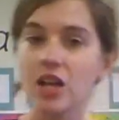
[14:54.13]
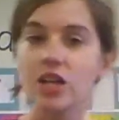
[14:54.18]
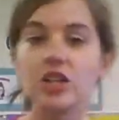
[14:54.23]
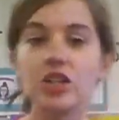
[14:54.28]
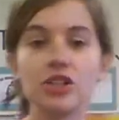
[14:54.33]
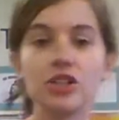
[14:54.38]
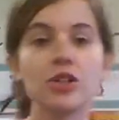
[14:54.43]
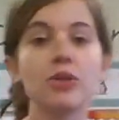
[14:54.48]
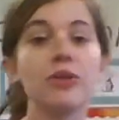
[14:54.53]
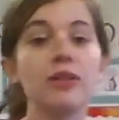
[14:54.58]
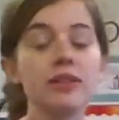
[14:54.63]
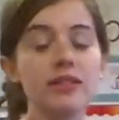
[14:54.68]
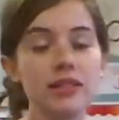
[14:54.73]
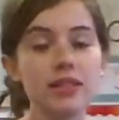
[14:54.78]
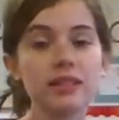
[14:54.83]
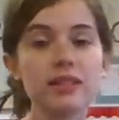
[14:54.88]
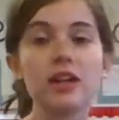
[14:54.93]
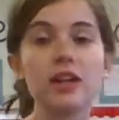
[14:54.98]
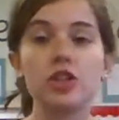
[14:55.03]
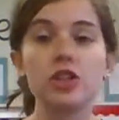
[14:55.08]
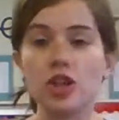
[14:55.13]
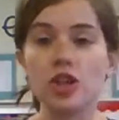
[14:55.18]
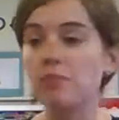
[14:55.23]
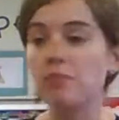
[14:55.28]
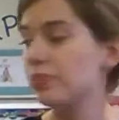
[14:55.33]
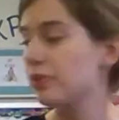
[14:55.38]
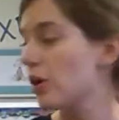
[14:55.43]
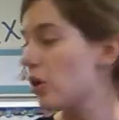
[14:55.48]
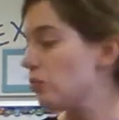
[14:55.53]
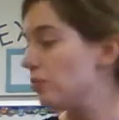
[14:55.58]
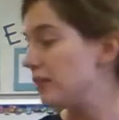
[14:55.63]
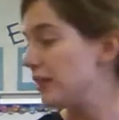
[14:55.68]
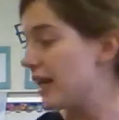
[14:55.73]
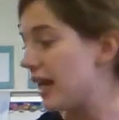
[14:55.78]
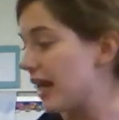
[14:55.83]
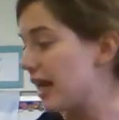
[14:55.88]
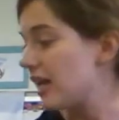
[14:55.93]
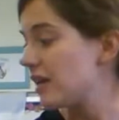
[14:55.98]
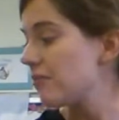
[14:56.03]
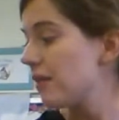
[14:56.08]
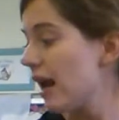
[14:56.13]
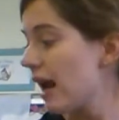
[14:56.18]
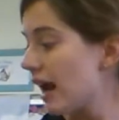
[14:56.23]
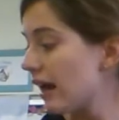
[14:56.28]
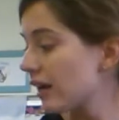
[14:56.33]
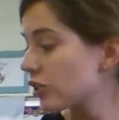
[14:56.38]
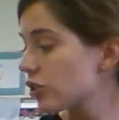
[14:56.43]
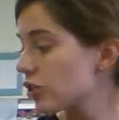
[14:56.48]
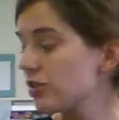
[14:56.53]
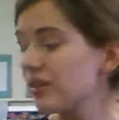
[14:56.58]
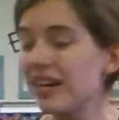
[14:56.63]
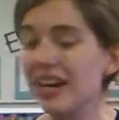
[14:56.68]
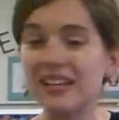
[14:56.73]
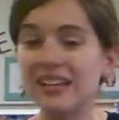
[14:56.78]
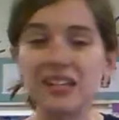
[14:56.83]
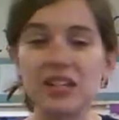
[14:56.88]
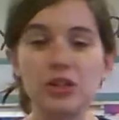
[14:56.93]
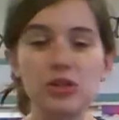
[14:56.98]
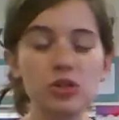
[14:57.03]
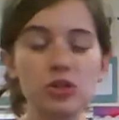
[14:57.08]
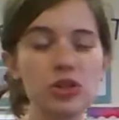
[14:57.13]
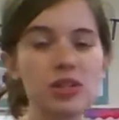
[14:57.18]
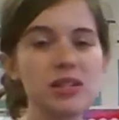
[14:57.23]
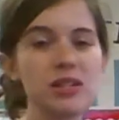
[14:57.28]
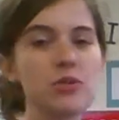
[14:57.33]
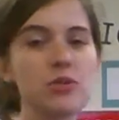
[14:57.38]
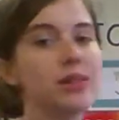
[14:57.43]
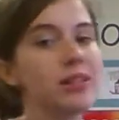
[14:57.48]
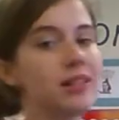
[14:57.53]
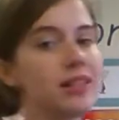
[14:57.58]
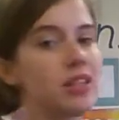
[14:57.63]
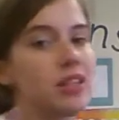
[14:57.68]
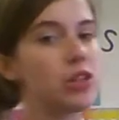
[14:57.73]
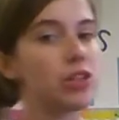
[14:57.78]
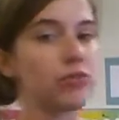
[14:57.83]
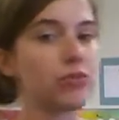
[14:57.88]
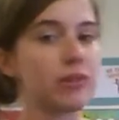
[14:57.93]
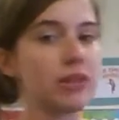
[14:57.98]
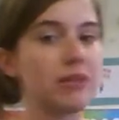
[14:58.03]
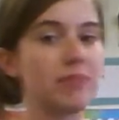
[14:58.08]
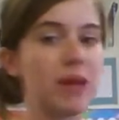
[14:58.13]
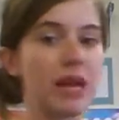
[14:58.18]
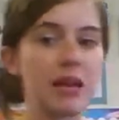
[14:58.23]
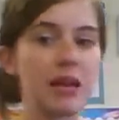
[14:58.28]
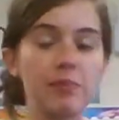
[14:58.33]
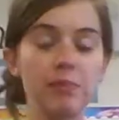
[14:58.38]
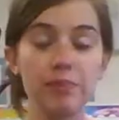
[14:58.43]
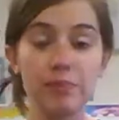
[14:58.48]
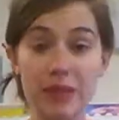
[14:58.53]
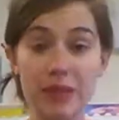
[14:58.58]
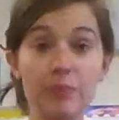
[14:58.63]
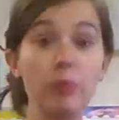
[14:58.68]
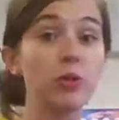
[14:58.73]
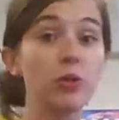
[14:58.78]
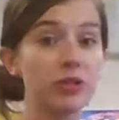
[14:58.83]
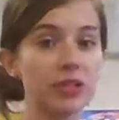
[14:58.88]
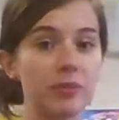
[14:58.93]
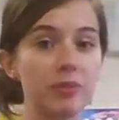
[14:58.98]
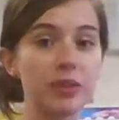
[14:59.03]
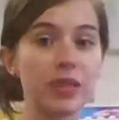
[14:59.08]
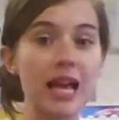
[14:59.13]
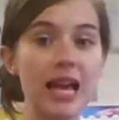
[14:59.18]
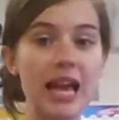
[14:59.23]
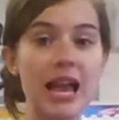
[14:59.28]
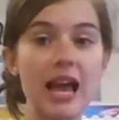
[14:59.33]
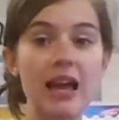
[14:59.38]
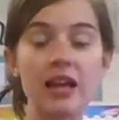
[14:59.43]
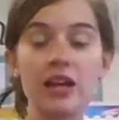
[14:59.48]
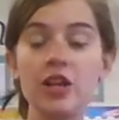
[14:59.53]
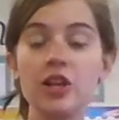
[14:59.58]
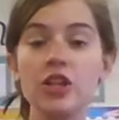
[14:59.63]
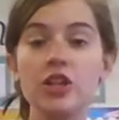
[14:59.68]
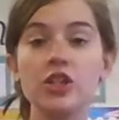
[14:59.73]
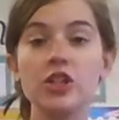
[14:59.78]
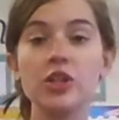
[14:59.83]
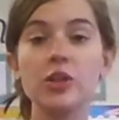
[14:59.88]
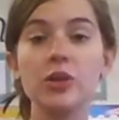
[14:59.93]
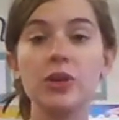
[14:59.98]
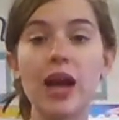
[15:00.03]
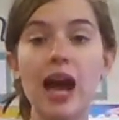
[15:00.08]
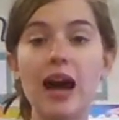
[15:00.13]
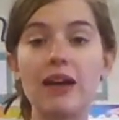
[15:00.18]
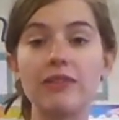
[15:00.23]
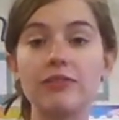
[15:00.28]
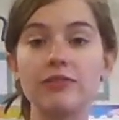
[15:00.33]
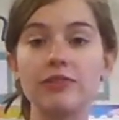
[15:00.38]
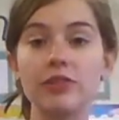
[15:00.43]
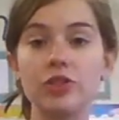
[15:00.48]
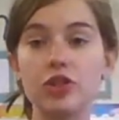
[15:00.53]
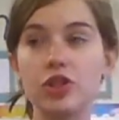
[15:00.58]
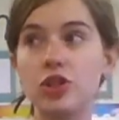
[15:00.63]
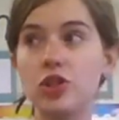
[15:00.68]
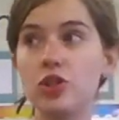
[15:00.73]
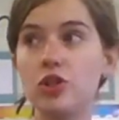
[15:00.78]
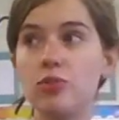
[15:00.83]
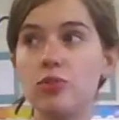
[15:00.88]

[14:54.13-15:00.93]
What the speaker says: So this is a jump rope game, actually, and usually you would need three people to play it. So you would have two